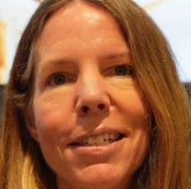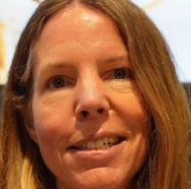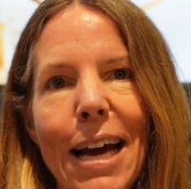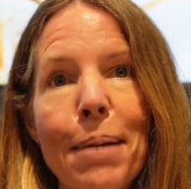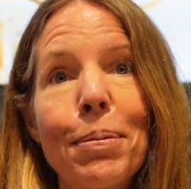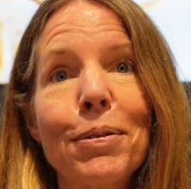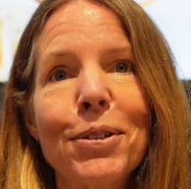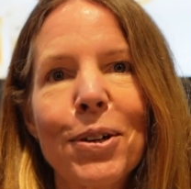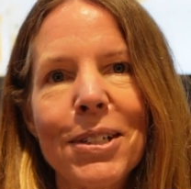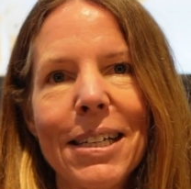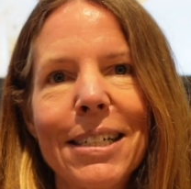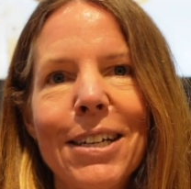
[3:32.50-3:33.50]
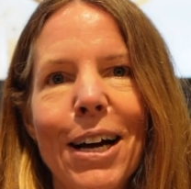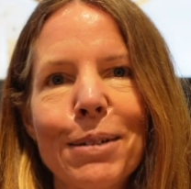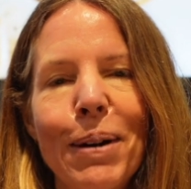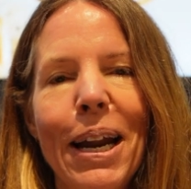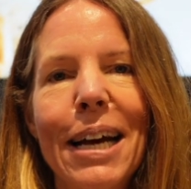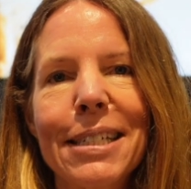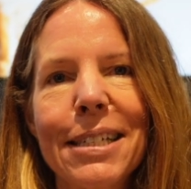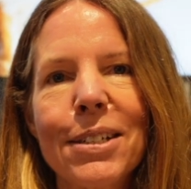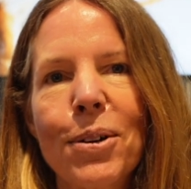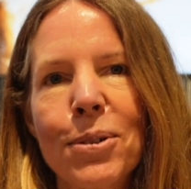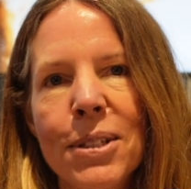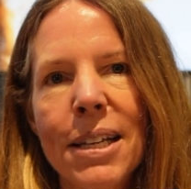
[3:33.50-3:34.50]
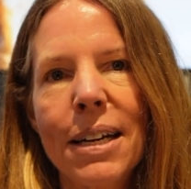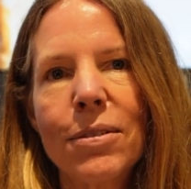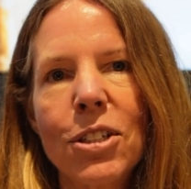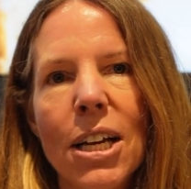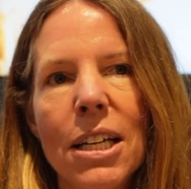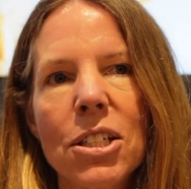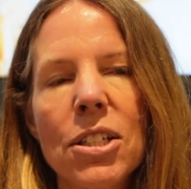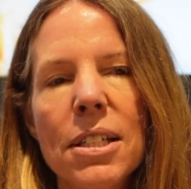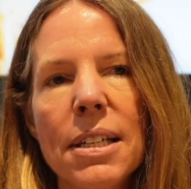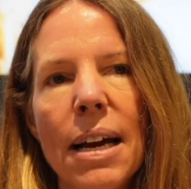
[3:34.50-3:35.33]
type of source I talked about has its own set of challenges.